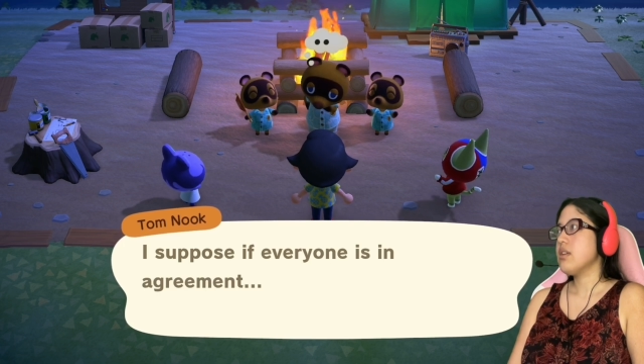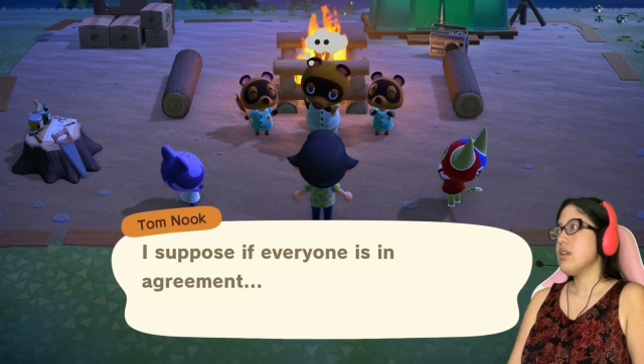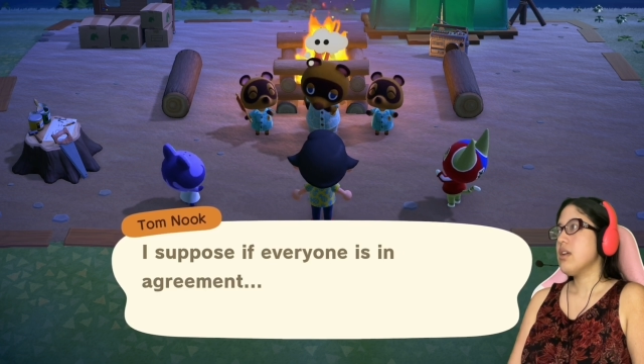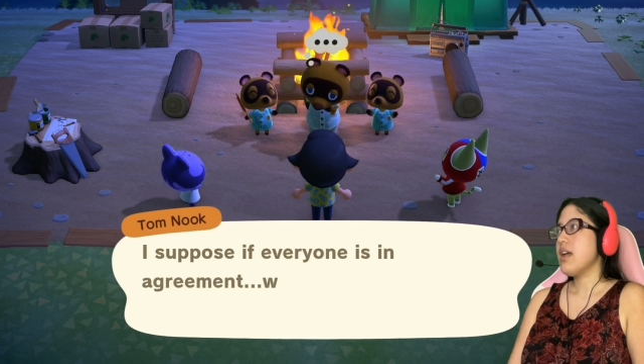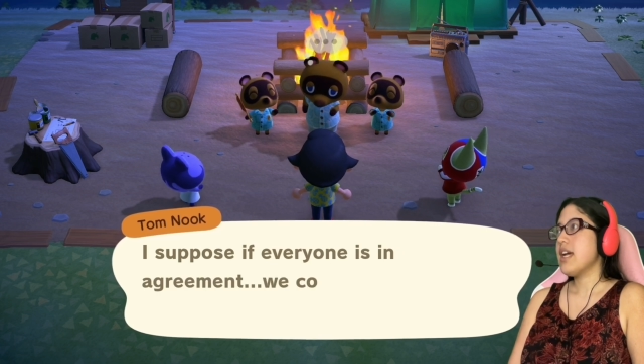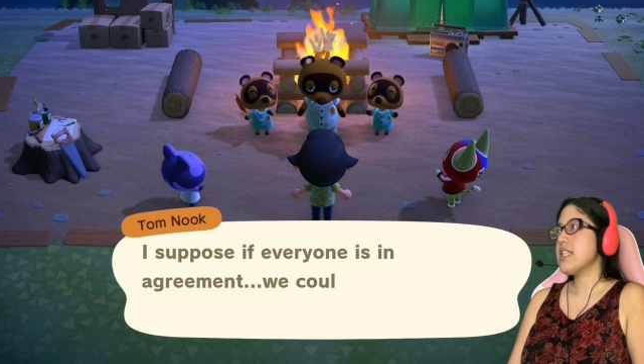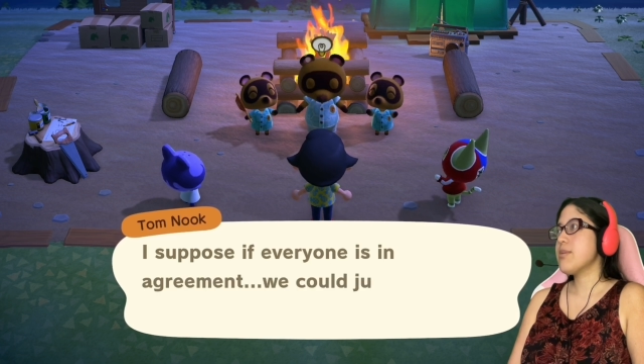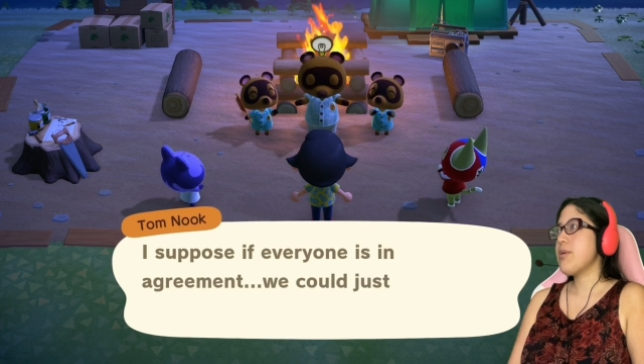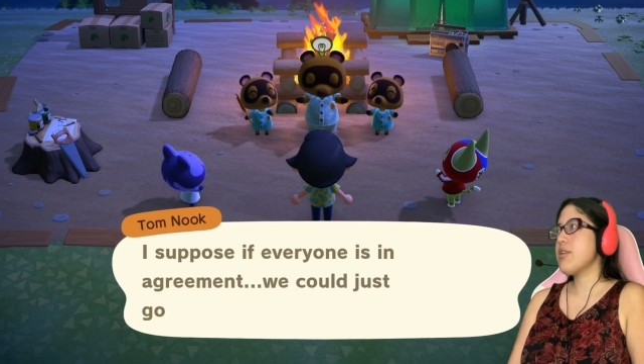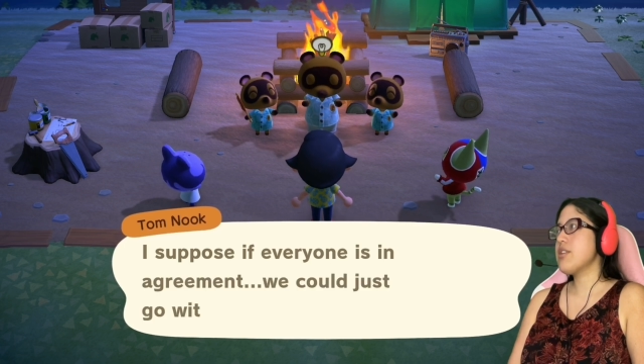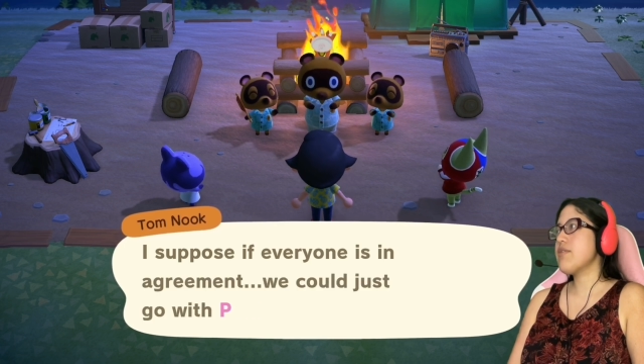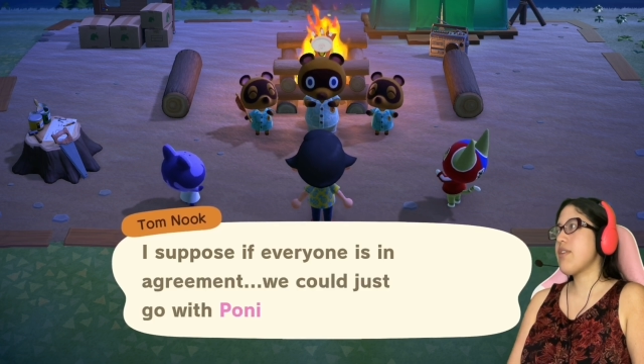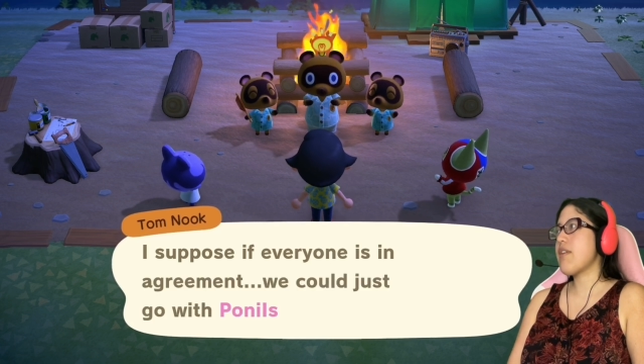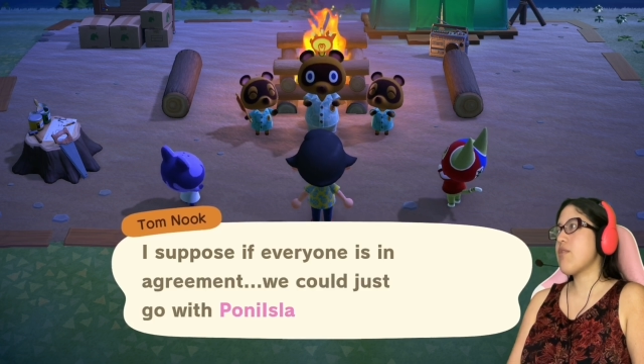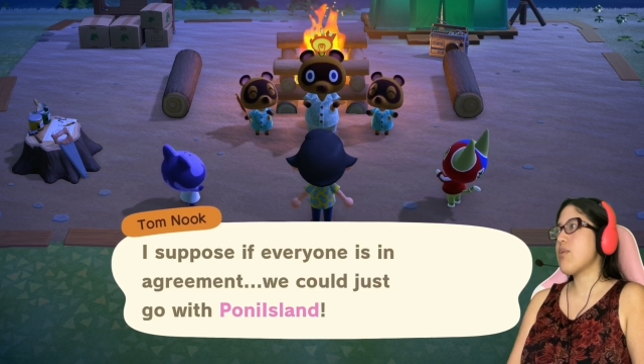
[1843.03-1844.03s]
I suppose
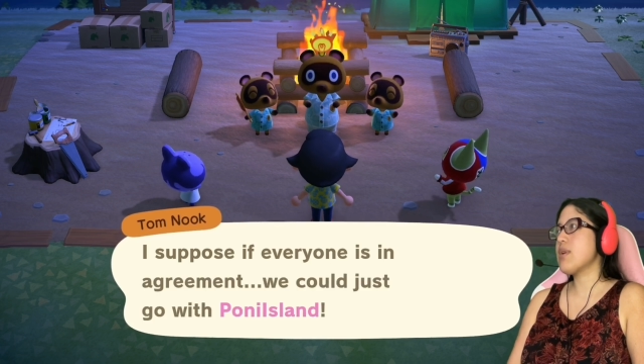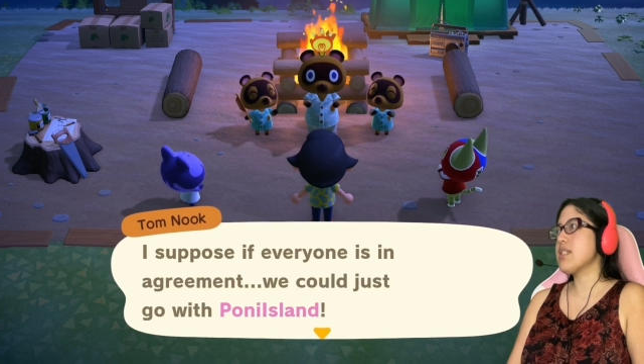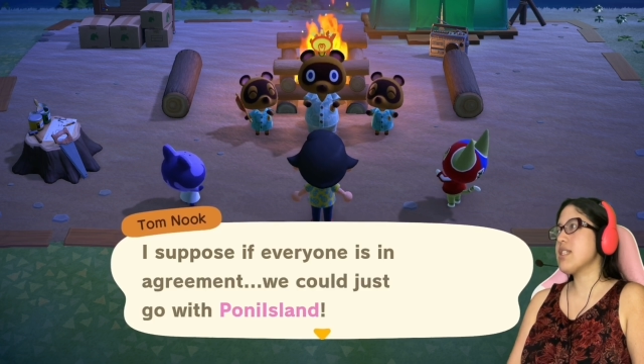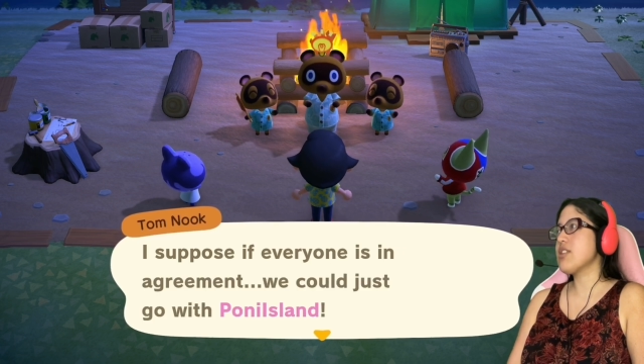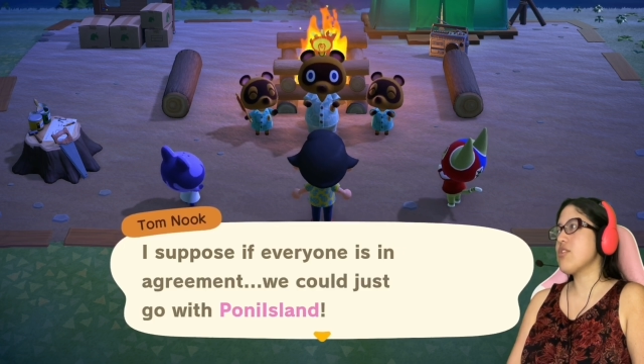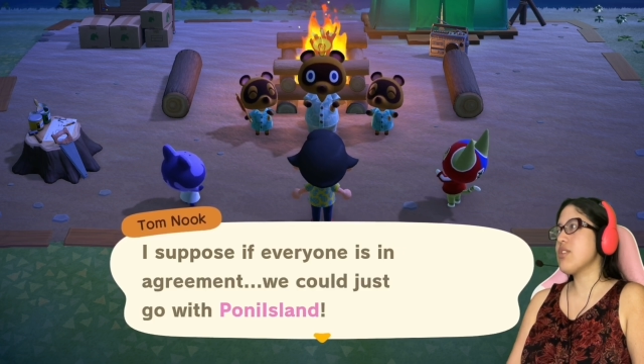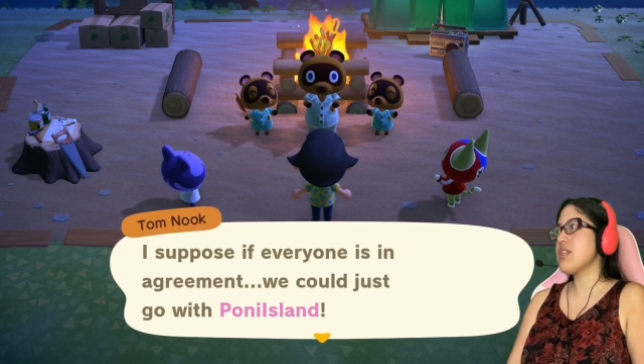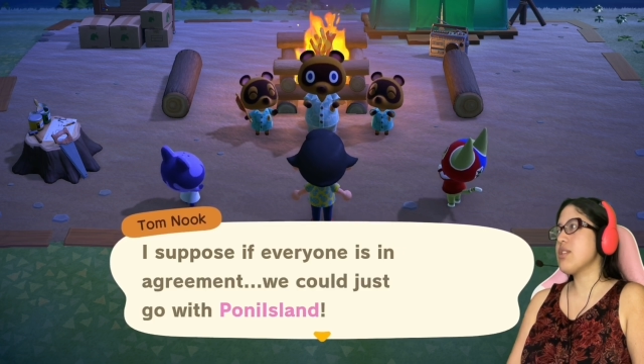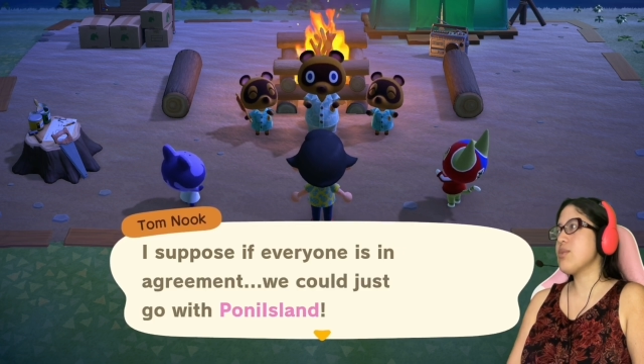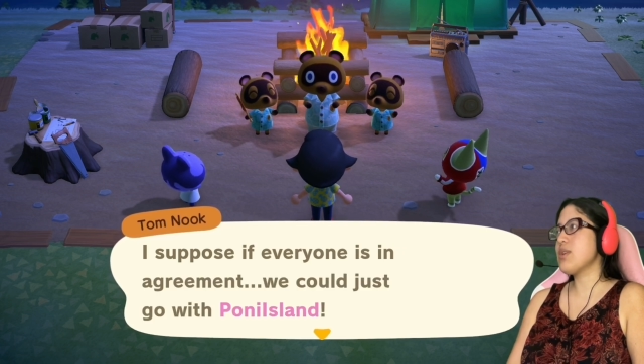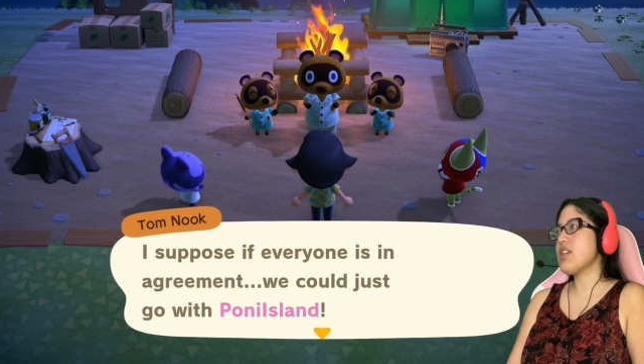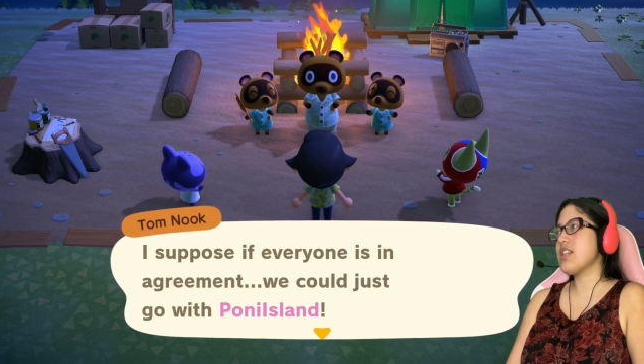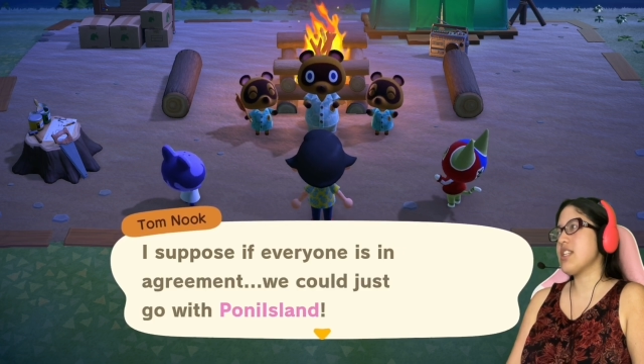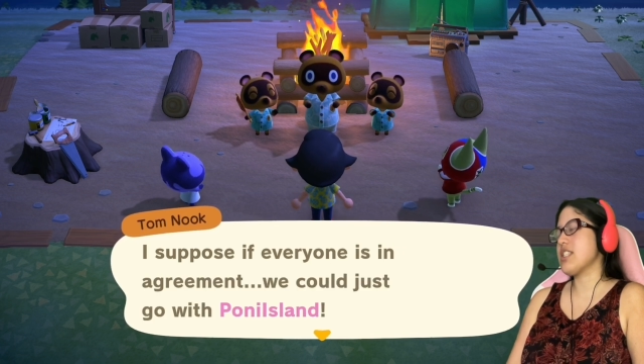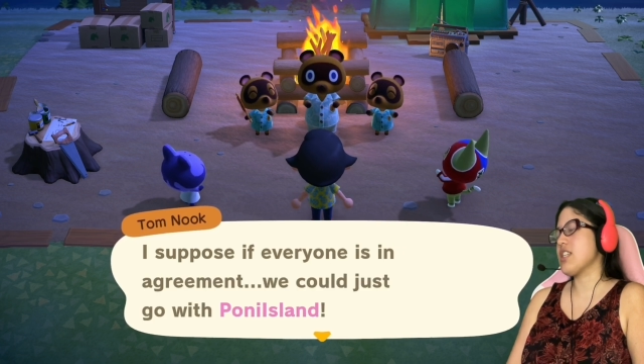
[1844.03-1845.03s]
if everyone's ingredients,
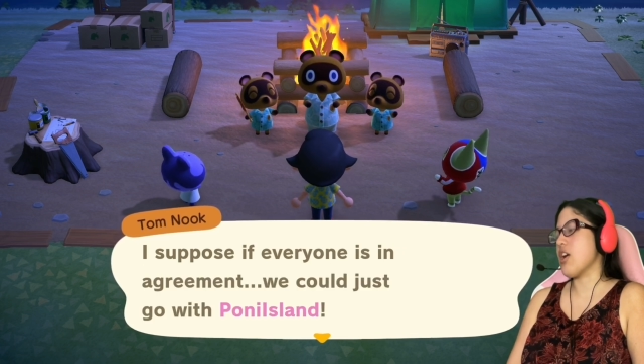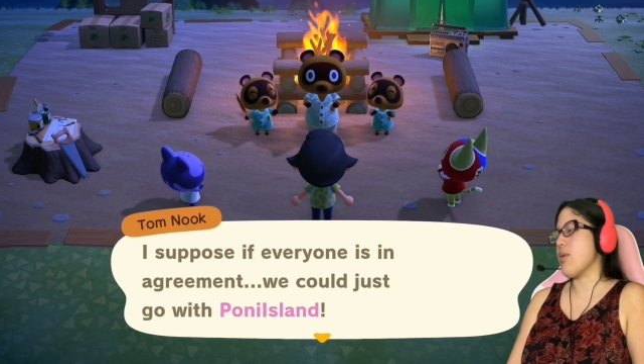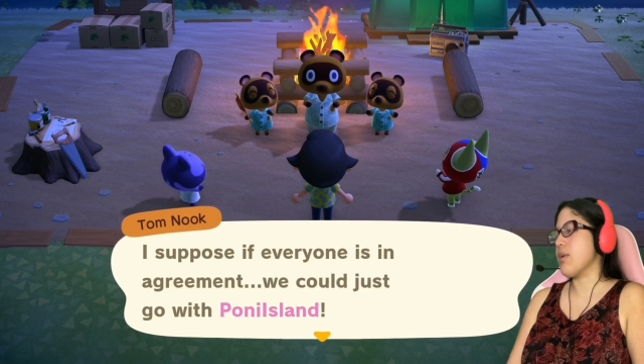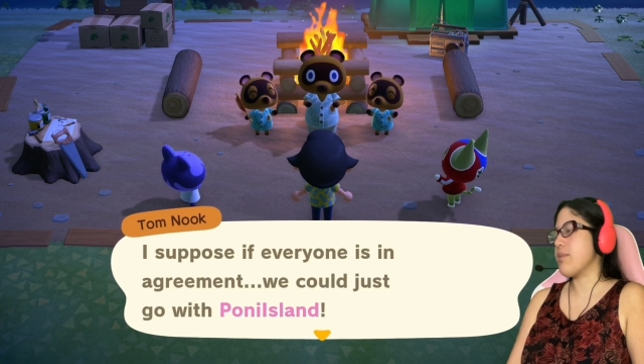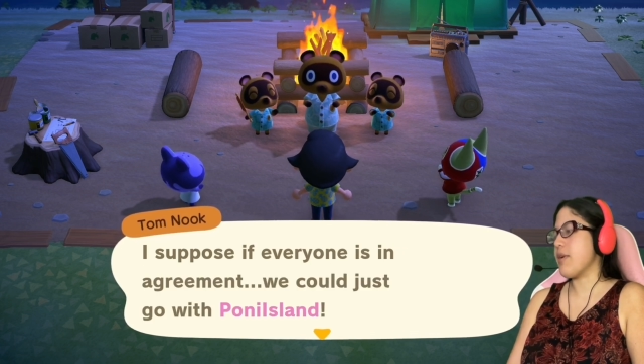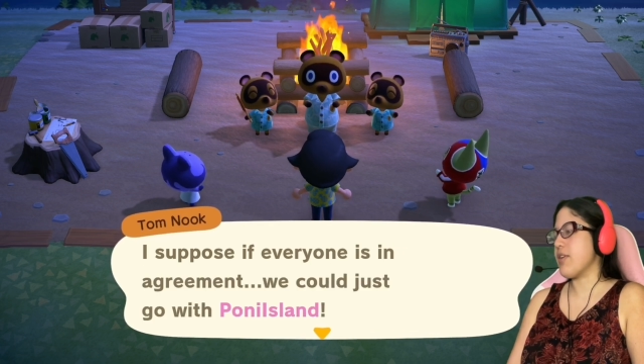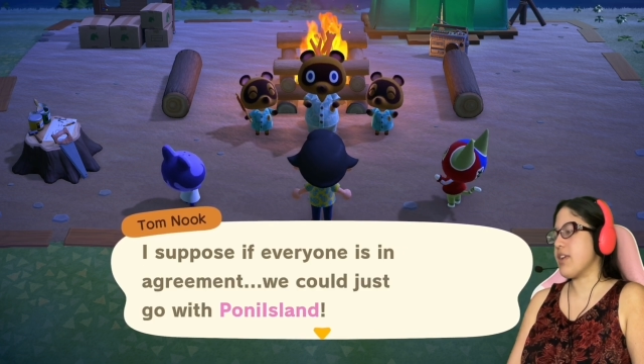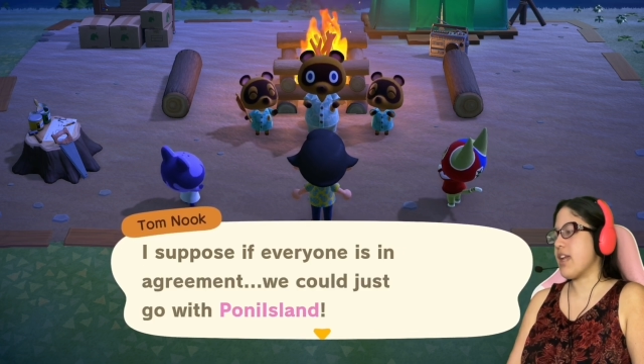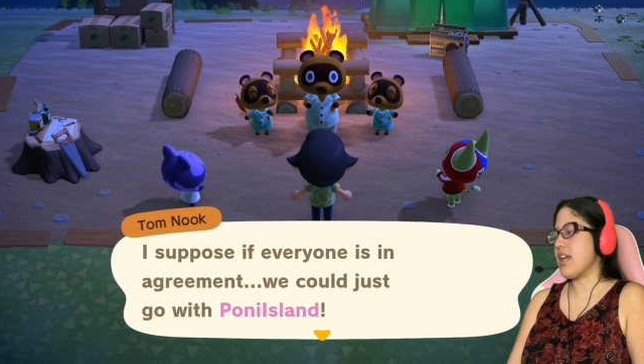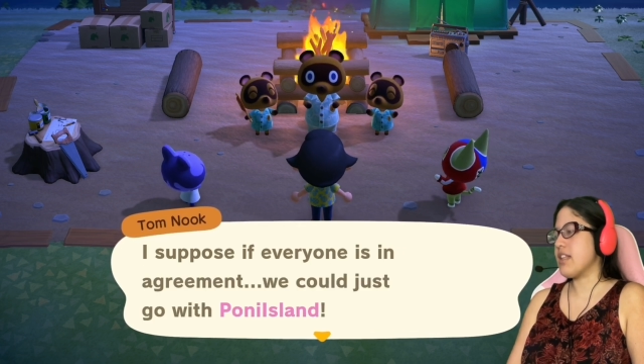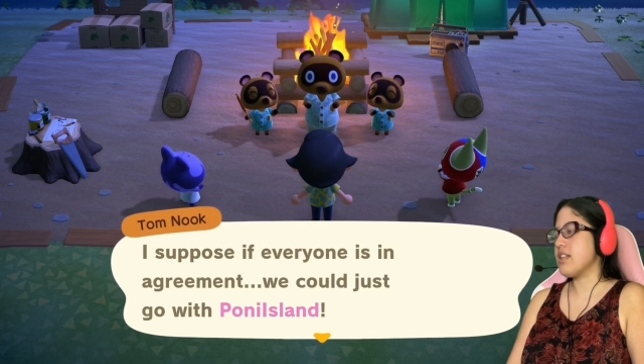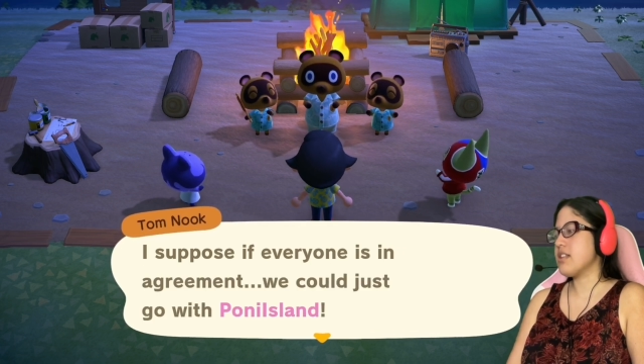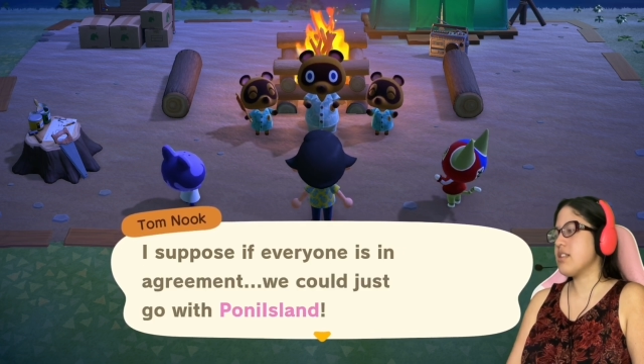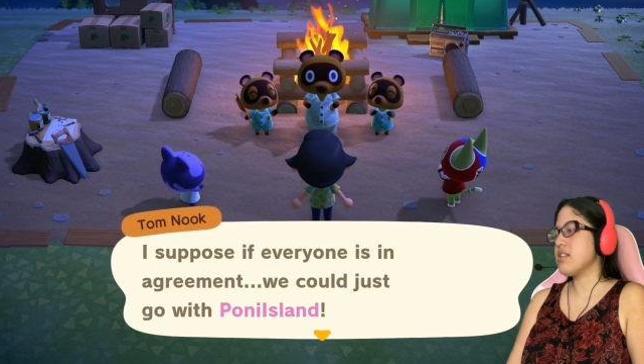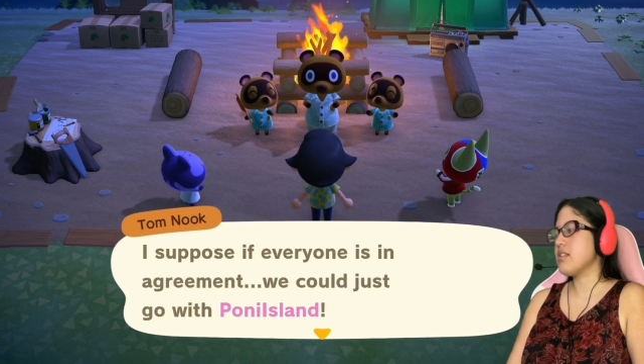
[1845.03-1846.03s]
we could just go with Pony
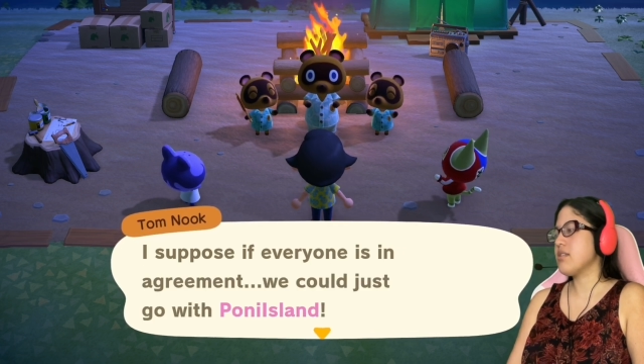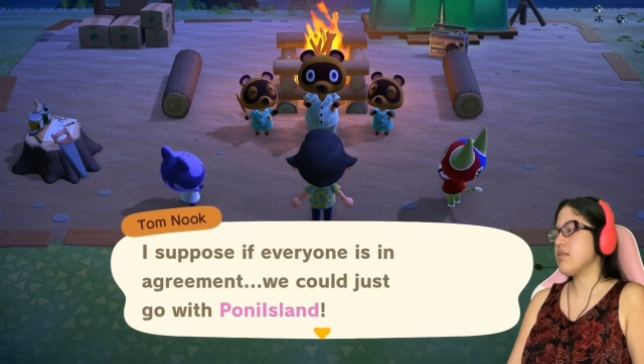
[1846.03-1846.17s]
Island.